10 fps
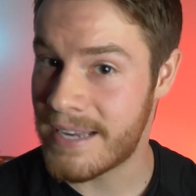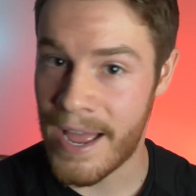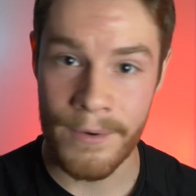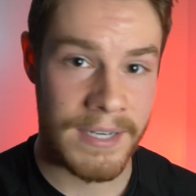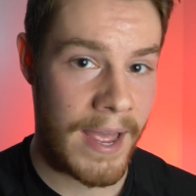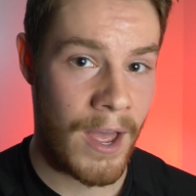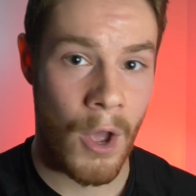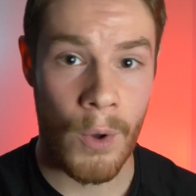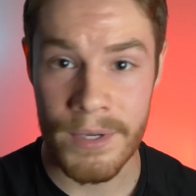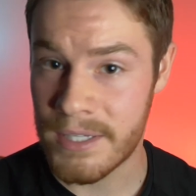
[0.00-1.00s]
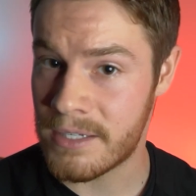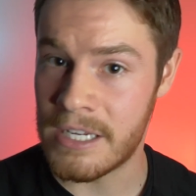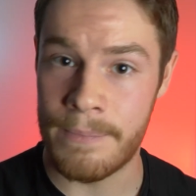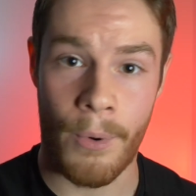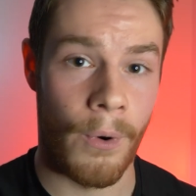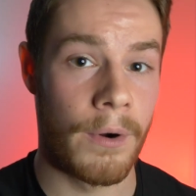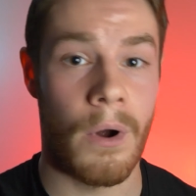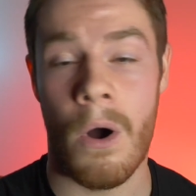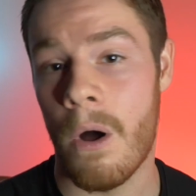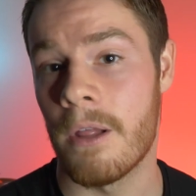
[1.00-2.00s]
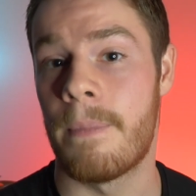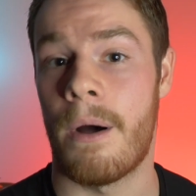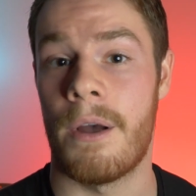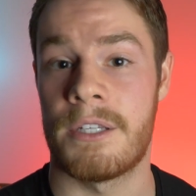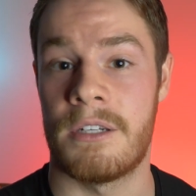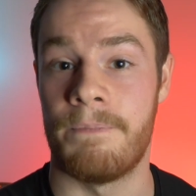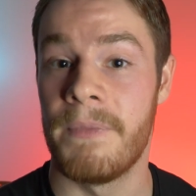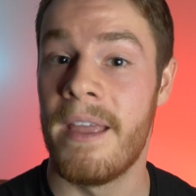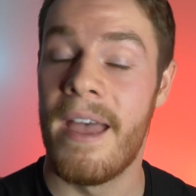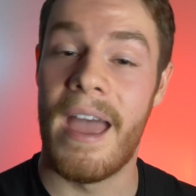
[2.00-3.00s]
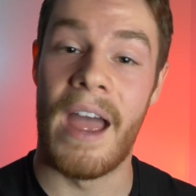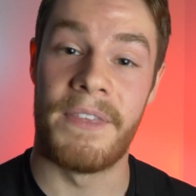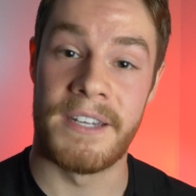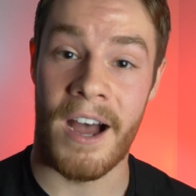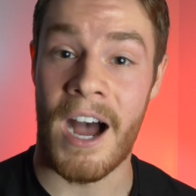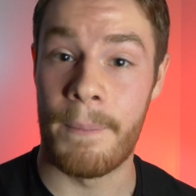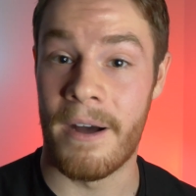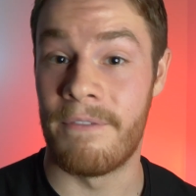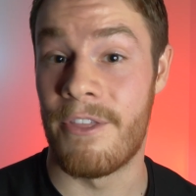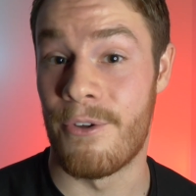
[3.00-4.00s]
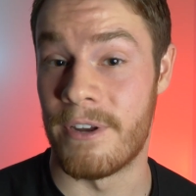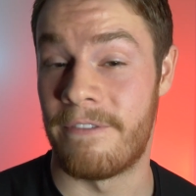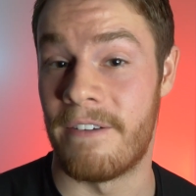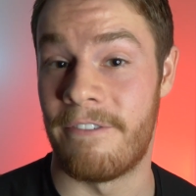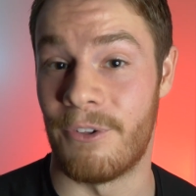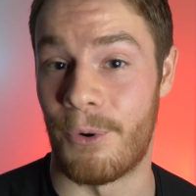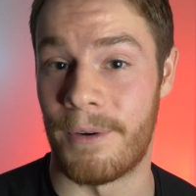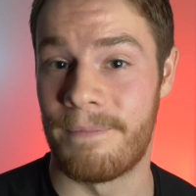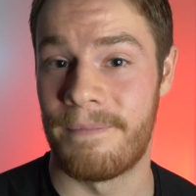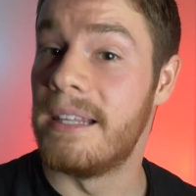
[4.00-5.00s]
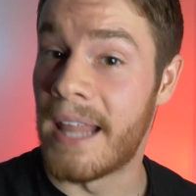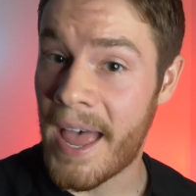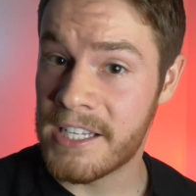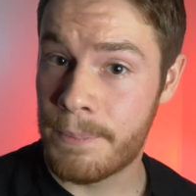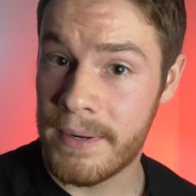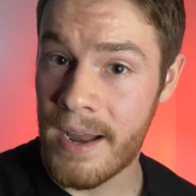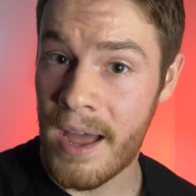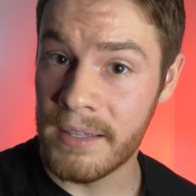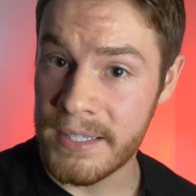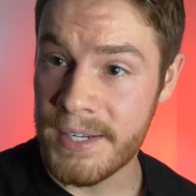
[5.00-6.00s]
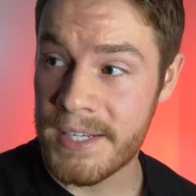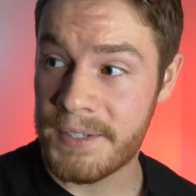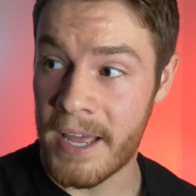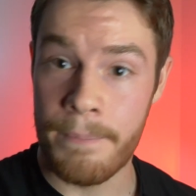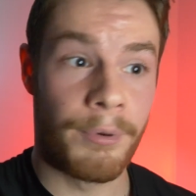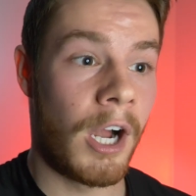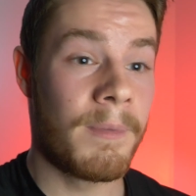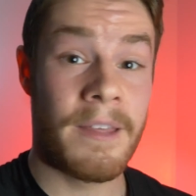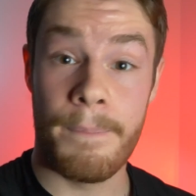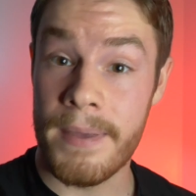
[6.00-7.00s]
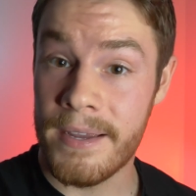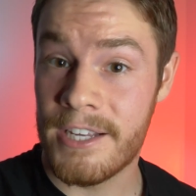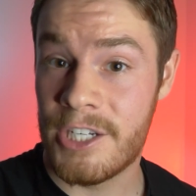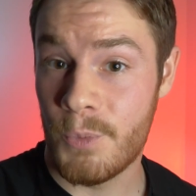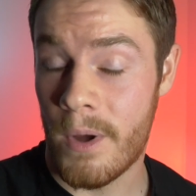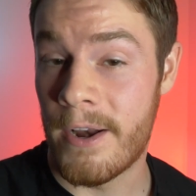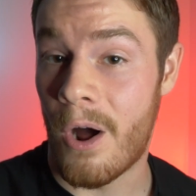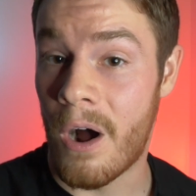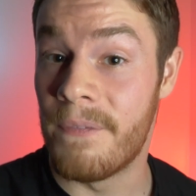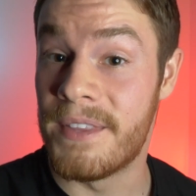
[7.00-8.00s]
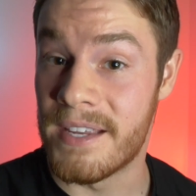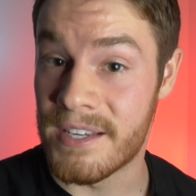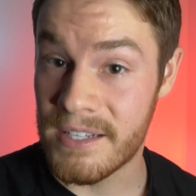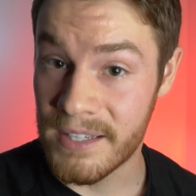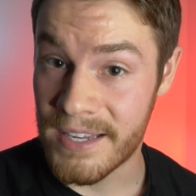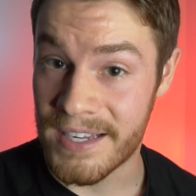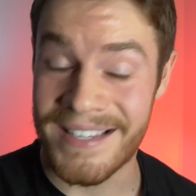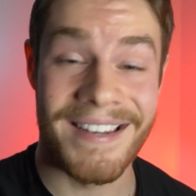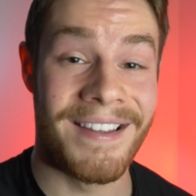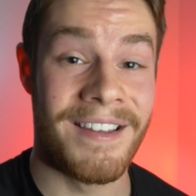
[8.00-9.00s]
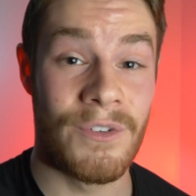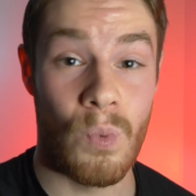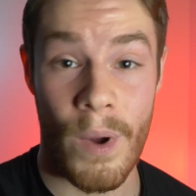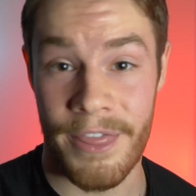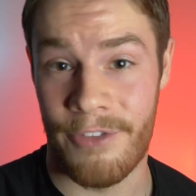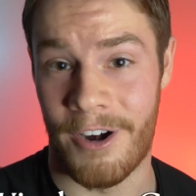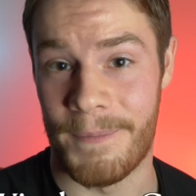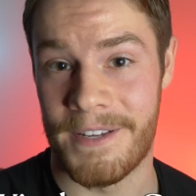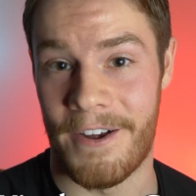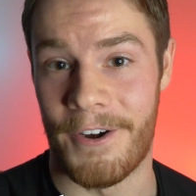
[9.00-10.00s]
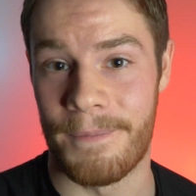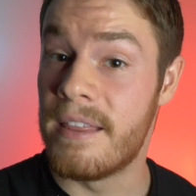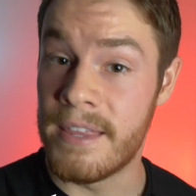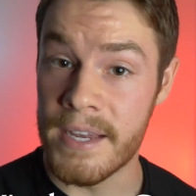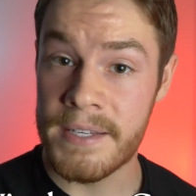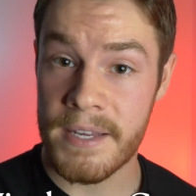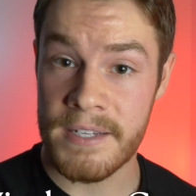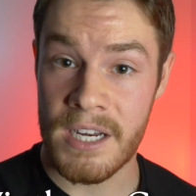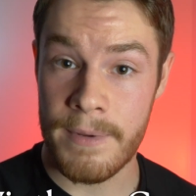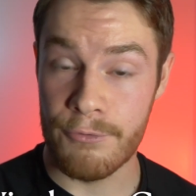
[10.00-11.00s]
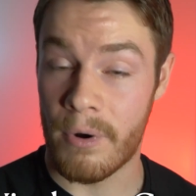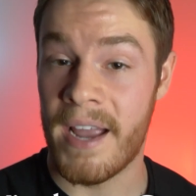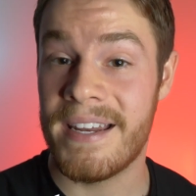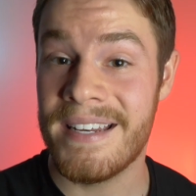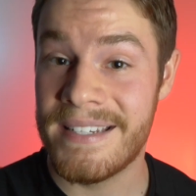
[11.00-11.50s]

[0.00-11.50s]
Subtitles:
downtown, Seaport, all of Boston at the top of the 35th floor. Last but not least, and probably the biggest one on this list, is Winthrop Center. This is gonna be right in